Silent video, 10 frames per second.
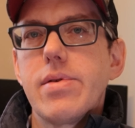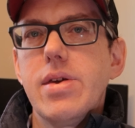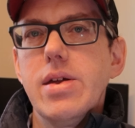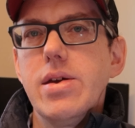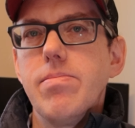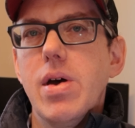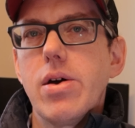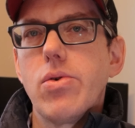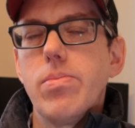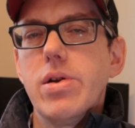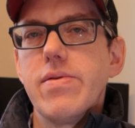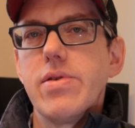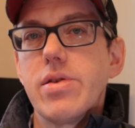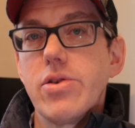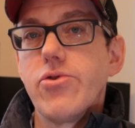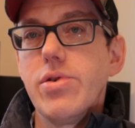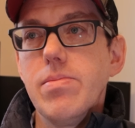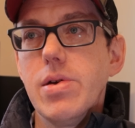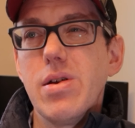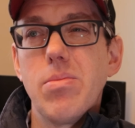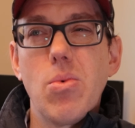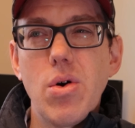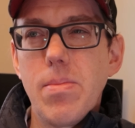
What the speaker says: getting medical benefits and treatment and more